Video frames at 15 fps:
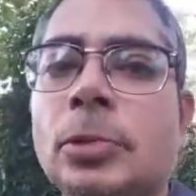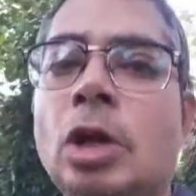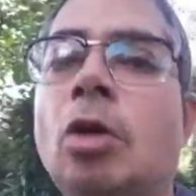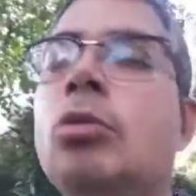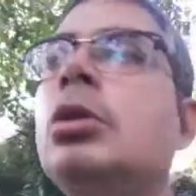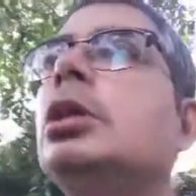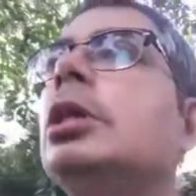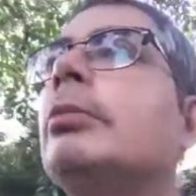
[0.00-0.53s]

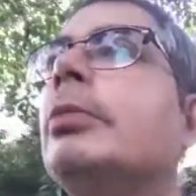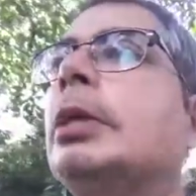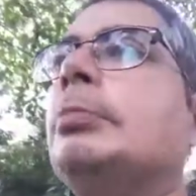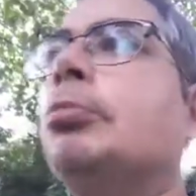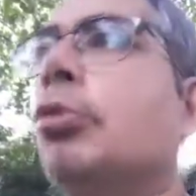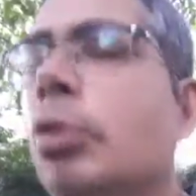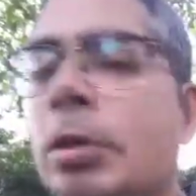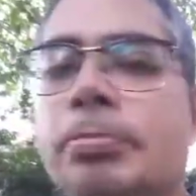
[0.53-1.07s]
only the very
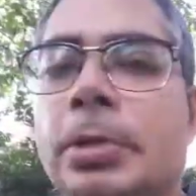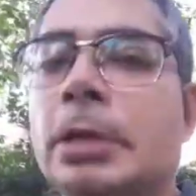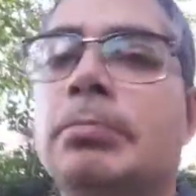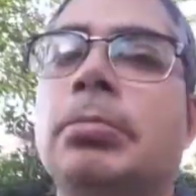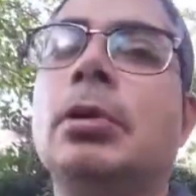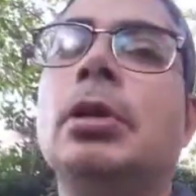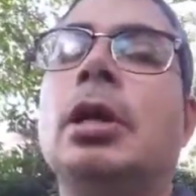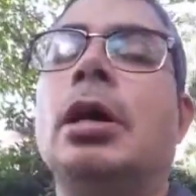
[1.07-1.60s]
poor
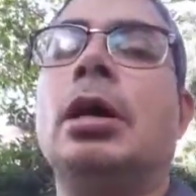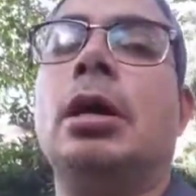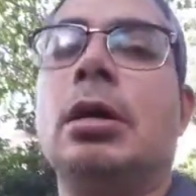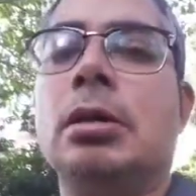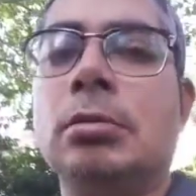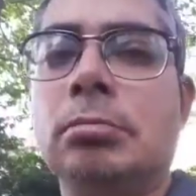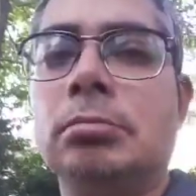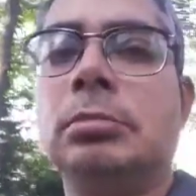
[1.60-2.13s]
people are
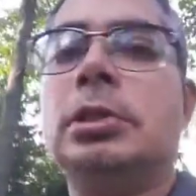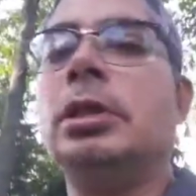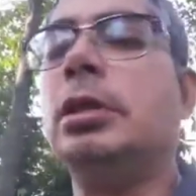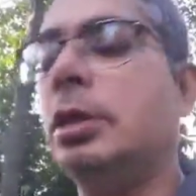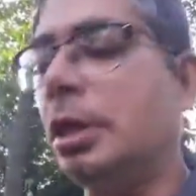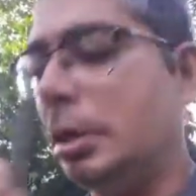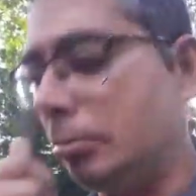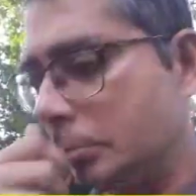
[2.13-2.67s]

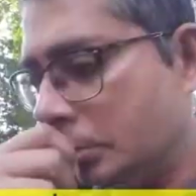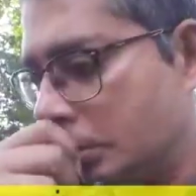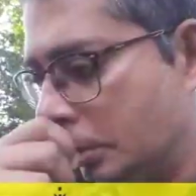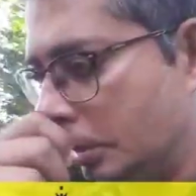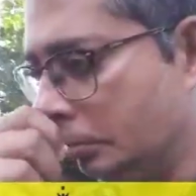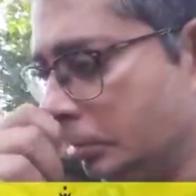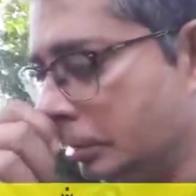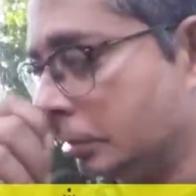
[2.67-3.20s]
generally
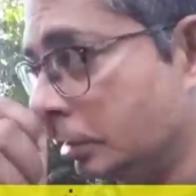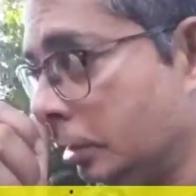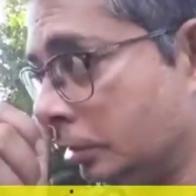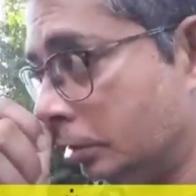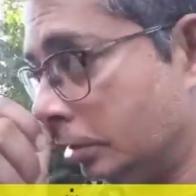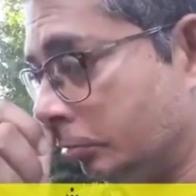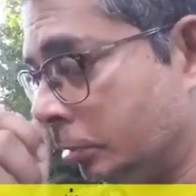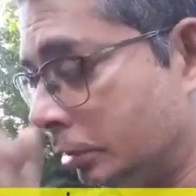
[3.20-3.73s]
Muslims.
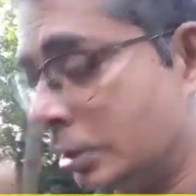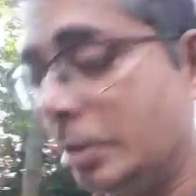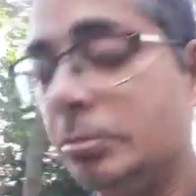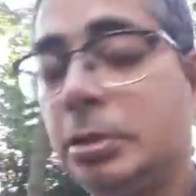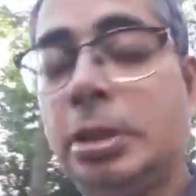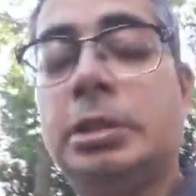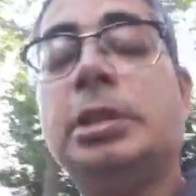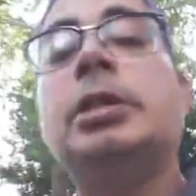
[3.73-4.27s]
So the
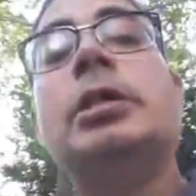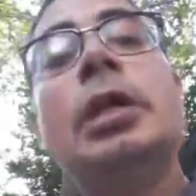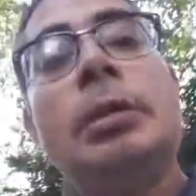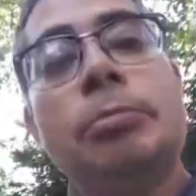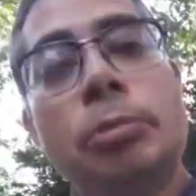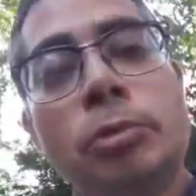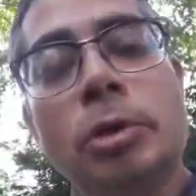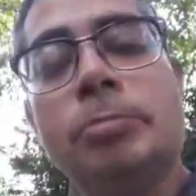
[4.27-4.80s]
Muslims are
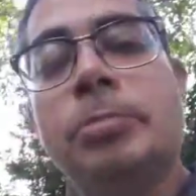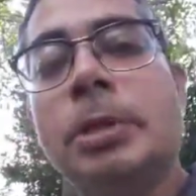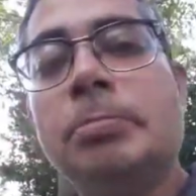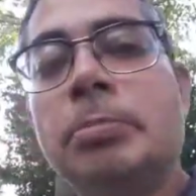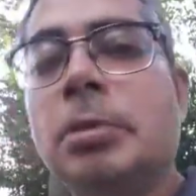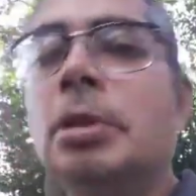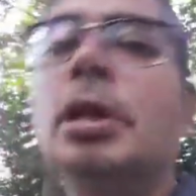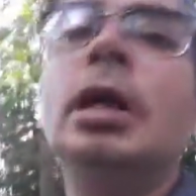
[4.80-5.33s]
generally poor
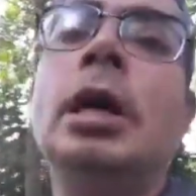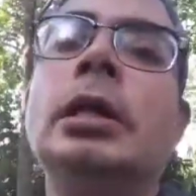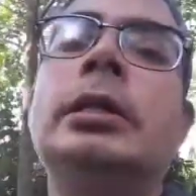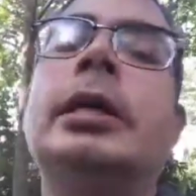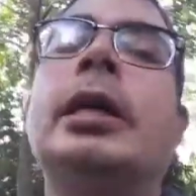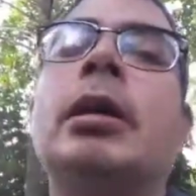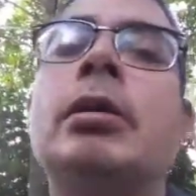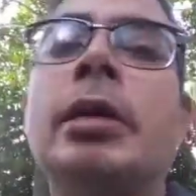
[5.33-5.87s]
people.
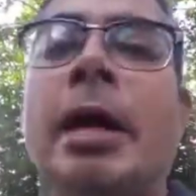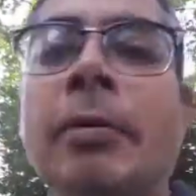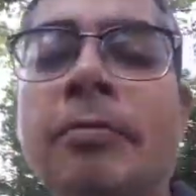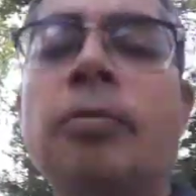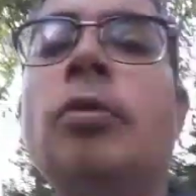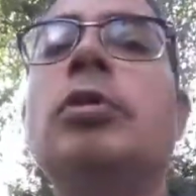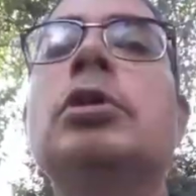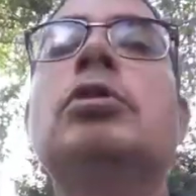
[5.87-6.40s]
They cannot
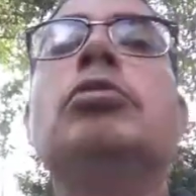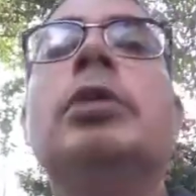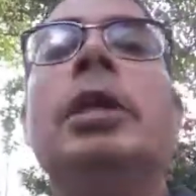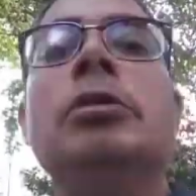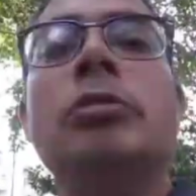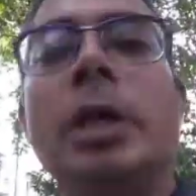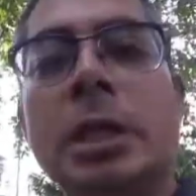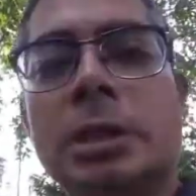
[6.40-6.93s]
afford good
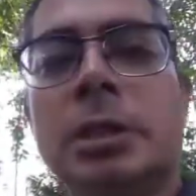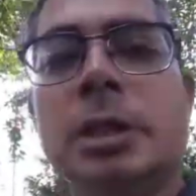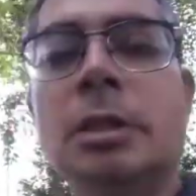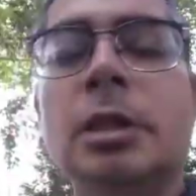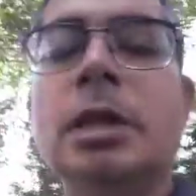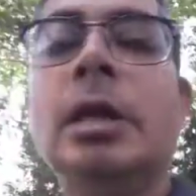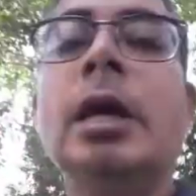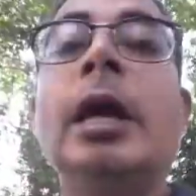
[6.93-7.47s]

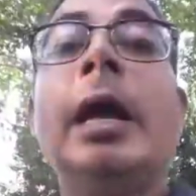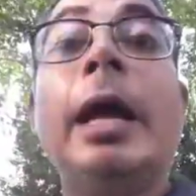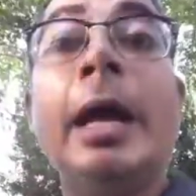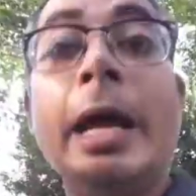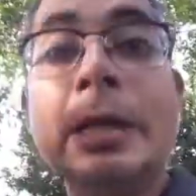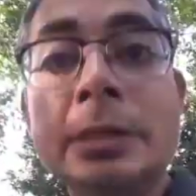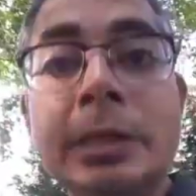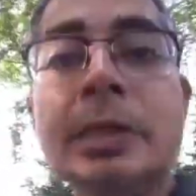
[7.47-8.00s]
education.
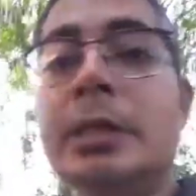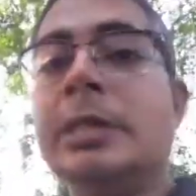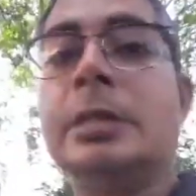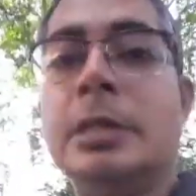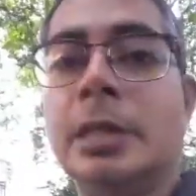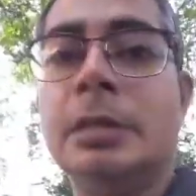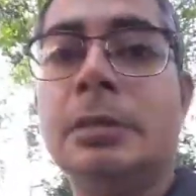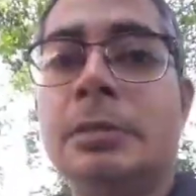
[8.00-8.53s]
As a
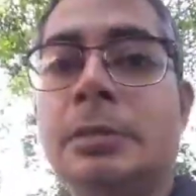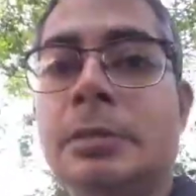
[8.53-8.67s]
result,